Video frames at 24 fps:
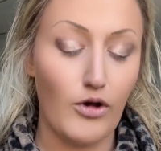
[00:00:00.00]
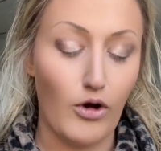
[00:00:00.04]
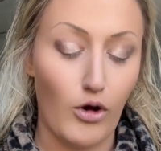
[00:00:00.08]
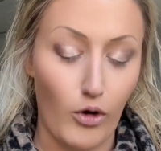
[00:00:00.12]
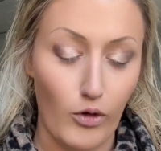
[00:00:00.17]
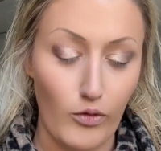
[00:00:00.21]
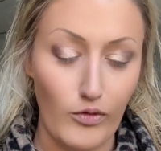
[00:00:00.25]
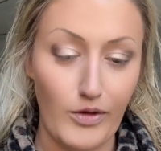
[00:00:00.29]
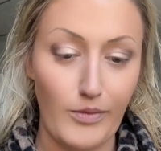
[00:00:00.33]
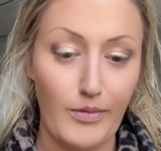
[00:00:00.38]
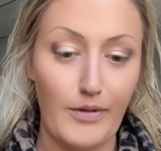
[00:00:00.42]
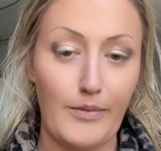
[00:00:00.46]

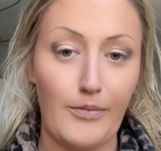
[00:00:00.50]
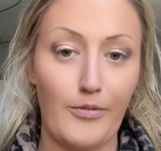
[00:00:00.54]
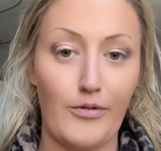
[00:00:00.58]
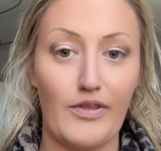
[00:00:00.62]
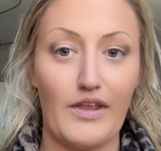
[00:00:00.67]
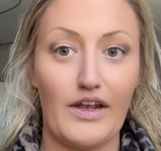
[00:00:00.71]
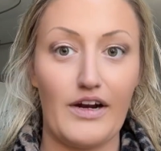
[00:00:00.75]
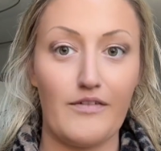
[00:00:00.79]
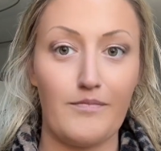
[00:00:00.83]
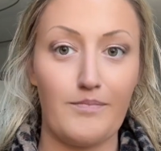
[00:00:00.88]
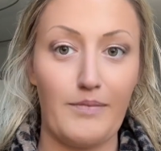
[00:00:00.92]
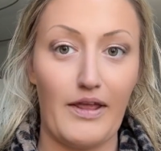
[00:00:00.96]
only people
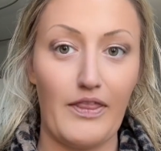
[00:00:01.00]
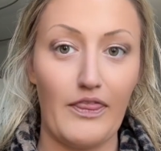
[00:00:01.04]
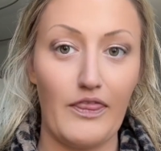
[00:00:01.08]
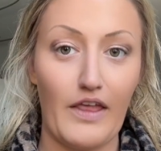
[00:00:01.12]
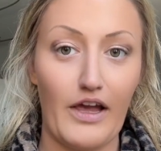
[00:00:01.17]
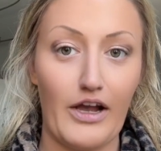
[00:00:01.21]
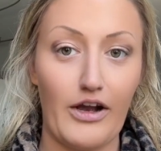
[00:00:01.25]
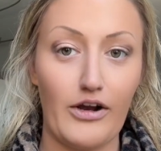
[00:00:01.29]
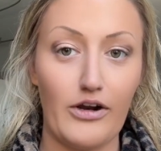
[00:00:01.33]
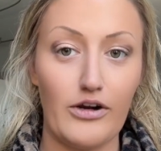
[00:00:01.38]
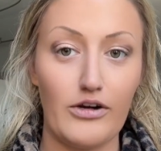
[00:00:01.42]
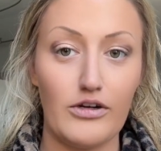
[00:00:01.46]
that have been
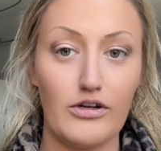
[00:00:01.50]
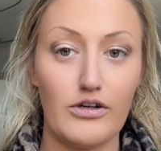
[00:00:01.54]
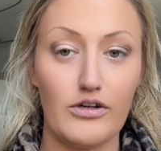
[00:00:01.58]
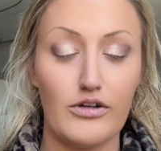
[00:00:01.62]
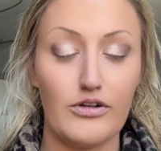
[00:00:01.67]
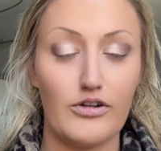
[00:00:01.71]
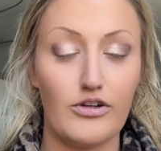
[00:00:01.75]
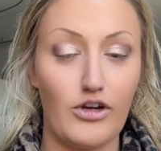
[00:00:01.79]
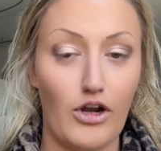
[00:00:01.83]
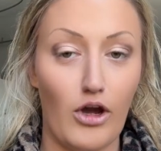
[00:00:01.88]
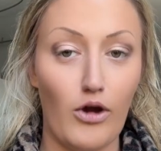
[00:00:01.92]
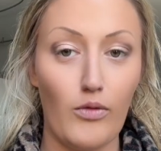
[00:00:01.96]
there
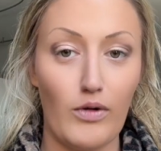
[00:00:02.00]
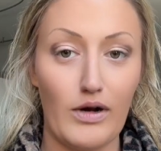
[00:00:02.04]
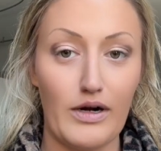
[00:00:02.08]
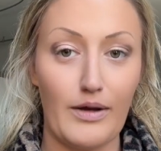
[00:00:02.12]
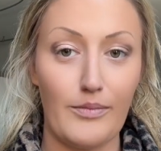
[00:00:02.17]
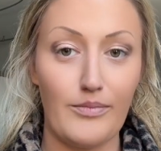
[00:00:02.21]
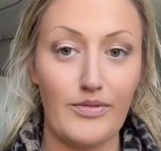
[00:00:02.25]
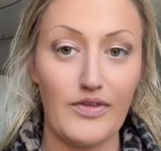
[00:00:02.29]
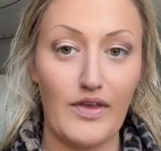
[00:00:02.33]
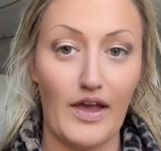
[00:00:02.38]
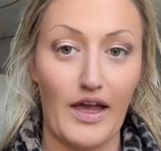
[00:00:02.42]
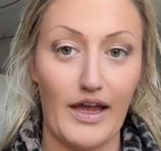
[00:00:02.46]
know what
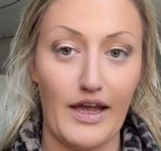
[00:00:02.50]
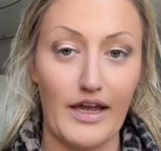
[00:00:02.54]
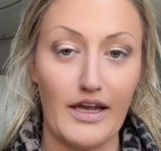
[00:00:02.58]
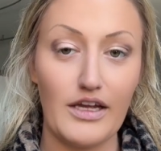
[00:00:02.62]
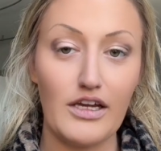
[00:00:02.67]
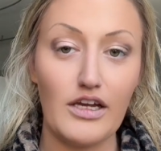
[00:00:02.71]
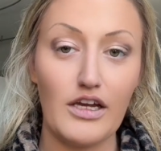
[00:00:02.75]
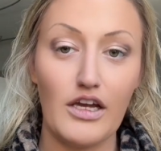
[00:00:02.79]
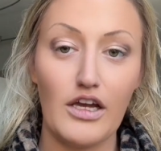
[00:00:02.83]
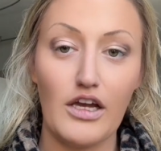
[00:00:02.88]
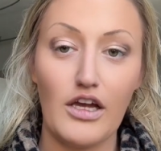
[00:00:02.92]
I'm saying.